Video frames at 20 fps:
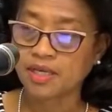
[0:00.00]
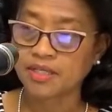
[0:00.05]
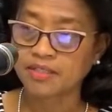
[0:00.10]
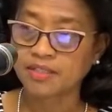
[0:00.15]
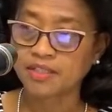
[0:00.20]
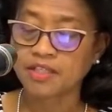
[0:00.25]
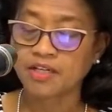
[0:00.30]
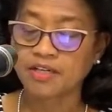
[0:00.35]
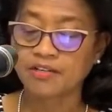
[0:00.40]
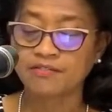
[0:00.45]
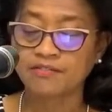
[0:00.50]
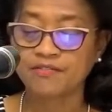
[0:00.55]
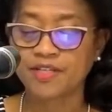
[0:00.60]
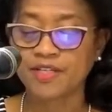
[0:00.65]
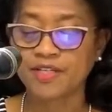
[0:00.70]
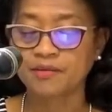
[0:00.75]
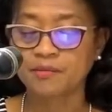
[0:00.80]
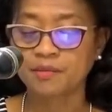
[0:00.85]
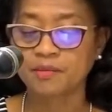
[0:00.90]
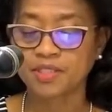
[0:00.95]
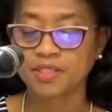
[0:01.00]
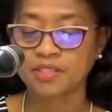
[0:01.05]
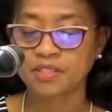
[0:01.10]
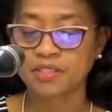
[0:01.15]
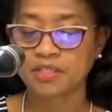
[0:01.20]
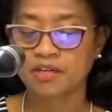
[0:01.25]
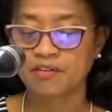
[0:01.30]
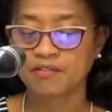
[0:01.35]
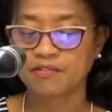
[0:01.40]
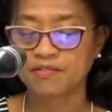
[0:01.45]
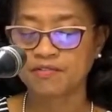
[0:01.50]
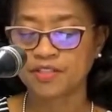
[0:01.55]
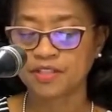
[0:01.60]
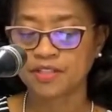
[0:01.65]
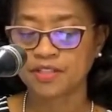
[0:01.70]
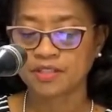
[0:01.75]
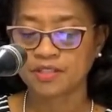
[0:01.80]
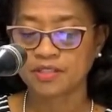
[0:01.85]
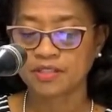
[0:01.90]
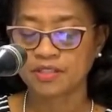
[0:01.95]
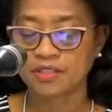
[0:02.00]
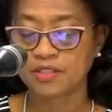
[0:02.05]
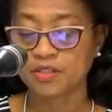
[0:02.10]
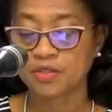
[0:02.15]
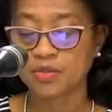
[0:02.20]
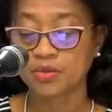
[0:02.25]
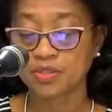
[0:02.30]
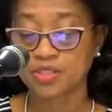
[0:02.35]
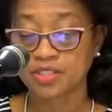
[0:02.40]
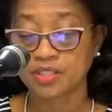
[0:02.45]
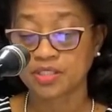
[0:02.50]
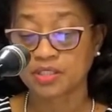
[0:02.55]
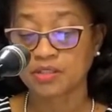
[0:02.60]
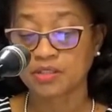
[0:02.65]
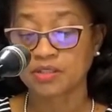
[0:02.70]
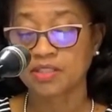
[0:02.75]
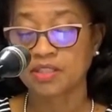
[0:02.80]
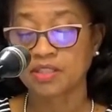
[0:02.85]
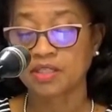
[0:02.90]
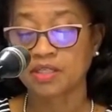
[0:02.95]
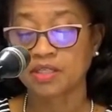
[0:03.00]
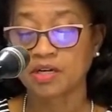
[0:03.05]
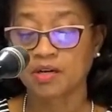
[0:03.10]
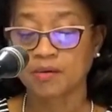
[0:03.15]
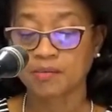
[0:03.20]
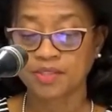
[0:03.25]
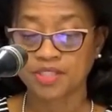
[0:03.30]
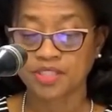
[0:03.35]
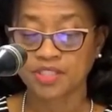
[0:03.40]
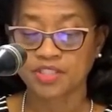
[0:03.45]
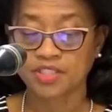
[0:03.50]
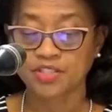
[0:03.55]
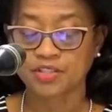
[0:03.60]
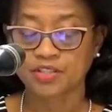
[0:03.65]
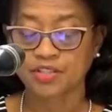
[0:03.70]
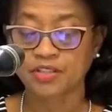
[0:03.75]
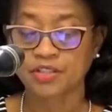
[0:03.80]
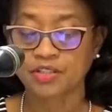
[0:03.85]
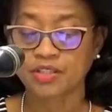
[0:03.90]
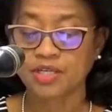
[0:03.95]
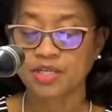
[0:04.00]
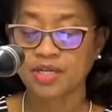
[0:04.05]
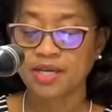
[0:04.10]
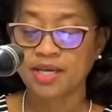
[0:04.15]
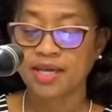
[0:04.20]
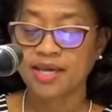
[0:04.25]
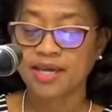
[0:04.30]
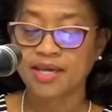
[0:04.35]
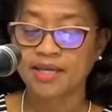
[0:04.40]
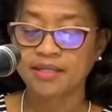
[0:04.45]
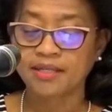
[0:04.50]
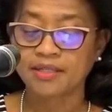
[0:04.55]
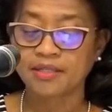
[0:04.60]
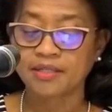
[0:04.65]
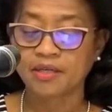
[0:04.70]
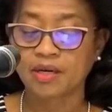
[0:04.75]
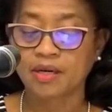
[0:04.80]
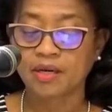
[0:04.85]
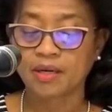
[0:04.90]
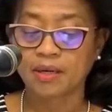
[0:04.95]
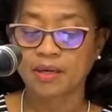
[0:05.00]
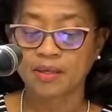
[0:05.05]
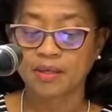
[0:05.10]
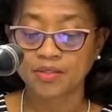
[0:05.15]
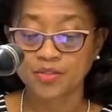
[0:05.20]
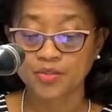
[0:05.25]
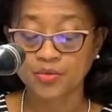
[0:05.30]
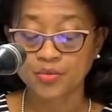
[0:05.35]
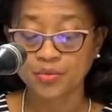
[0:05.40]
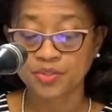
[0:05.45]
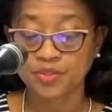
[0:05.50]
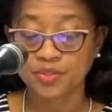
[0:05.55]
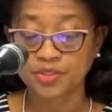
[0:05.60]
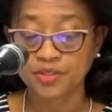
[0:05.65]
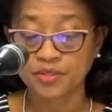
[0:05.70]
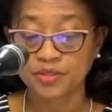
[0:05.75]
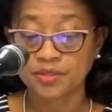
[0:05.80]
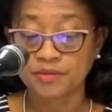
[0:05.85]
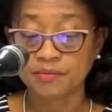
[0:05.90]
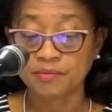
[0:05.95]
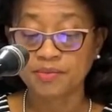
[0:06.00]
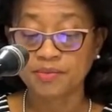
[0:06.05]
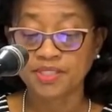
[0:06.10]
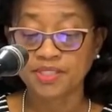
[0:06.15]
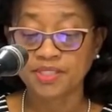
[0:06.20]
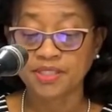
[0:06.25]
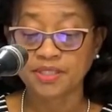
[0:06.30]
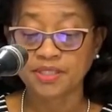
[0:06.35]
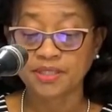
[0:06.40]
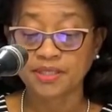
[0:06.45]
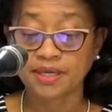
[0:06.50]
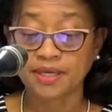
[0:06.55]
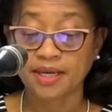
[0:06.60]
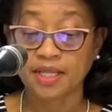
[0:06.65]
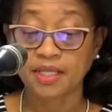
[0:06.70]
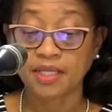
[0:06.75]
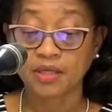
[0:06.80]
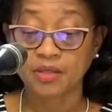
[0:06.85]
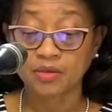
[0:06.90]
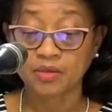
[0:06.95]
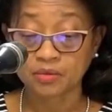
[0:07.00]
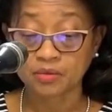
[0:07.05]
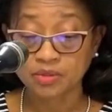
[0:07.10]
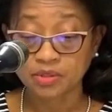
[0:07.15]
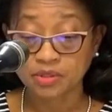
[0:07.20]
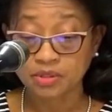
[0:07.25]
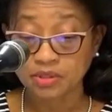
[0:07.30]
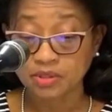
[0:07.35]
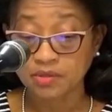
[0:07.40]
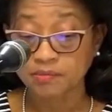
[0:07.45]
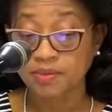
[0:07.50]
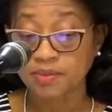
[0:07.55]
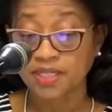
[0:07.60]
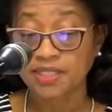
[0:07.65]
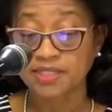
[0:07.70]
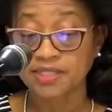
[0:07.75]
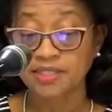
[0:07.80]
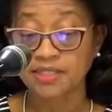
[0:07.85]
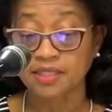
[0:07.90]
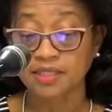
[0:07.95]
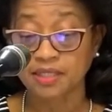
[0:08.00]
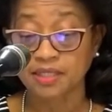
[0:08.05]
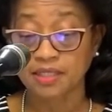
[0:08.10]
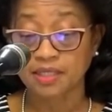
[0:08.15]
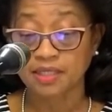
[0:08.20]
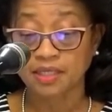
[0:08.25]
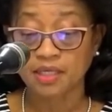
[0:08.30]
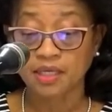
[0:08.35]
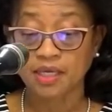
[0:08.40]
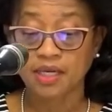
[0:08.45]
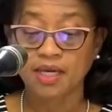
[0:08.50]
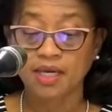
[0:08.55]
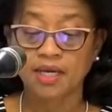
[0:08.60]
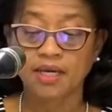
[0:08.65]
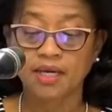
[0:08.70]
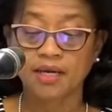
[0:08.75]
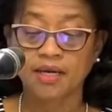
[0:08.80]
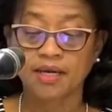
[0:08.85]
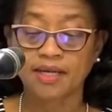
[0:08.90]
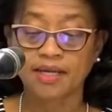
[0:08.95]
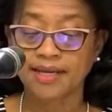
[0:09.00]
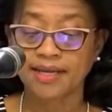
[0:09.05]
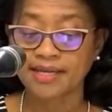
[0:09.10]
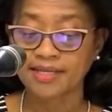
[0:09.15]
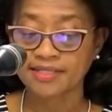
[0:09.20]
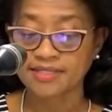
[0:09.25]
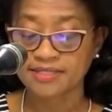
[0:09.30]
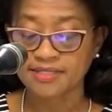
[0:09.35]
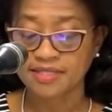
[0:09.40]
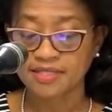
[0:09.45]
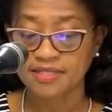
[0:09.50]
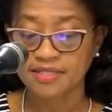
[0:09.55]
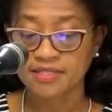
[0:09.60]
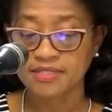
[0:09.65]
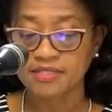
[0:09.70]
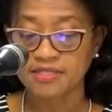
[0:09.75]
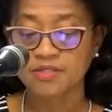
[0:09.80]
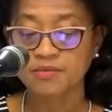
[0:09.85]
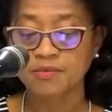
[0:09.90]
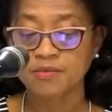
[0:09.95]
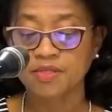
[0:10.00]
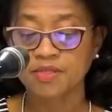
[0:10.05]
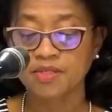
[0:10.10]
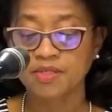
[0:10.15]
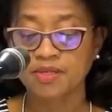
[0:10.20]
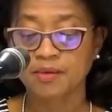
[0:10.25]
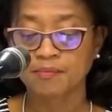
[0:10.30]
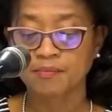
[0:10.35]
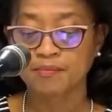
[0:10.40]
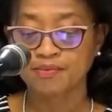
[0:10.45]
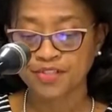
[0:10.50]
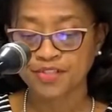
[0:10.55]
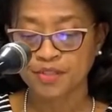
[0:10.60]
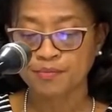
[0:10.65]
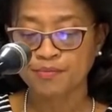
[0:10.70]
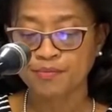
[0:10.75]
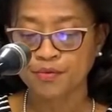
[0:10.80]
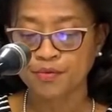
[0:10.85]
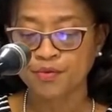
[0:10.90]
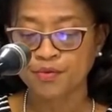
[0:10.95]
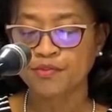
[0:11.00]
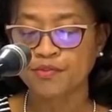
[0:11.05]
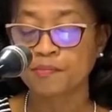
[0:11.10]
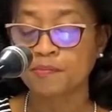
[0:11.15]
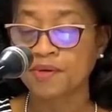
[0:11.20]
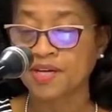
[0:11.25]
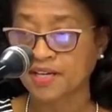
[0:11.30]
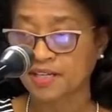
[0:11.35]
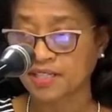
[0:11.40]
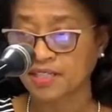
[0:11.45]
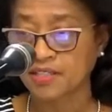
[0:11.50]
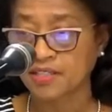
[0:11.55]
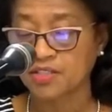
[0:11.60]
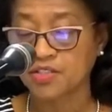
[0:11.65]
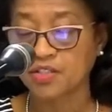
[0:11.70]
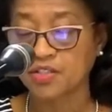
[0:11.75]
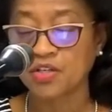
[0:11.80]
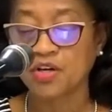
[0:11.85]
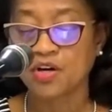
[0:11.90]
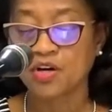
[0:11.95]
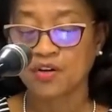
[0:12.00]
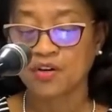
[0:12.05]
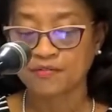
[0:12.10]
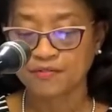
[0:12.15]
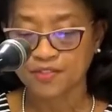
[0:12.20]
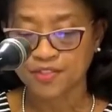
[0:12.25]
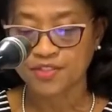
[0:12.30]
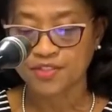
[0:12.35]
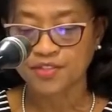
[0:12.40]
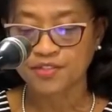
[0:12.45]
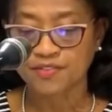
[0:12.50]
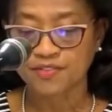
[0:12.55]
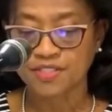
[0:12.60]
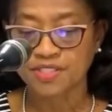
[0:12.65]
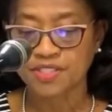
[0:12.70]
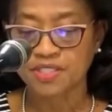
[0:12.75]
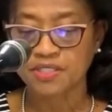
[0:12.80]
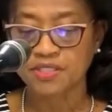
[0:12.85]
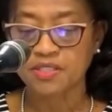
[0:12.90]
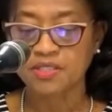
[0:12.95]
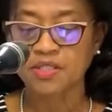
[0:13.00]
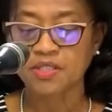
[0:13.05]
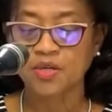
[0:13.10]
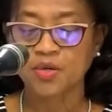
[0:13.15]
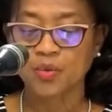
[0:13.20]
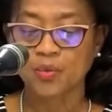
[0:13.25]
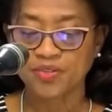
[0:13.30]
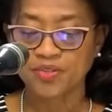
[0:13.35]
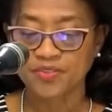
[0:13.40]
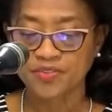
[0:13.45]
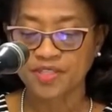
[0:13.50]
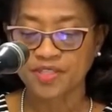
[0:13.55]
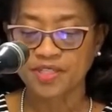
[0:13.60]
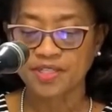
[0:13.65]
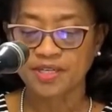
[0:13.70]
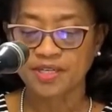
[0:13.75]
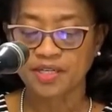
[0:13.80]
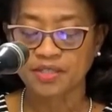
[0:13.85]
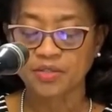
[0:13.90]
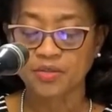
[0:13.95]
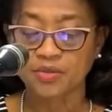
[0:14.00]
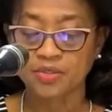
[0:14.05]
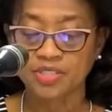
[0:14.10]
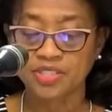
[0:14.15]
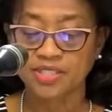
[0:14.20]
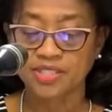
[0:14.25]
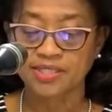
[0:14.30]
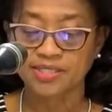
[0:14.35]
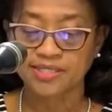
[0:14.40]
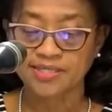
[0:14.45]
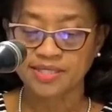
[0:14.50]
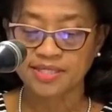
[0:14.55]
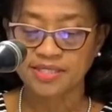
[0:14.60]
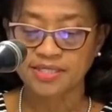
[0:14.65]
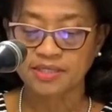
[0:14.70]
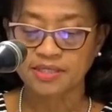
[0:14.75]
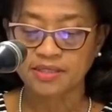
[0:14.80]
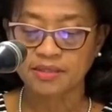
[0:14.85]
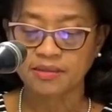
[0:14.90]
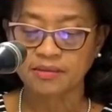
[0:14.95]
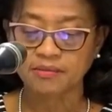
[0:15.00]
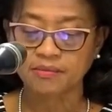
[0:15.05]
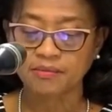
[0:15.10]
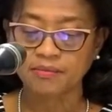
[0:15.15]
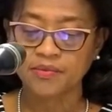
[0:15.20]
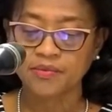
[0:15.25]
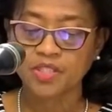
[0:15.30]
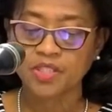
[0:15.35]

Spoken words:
the confinement of the hotel or the accommodation, and you will be allowed to partake and access a pre-approved package of services within that hotel setting.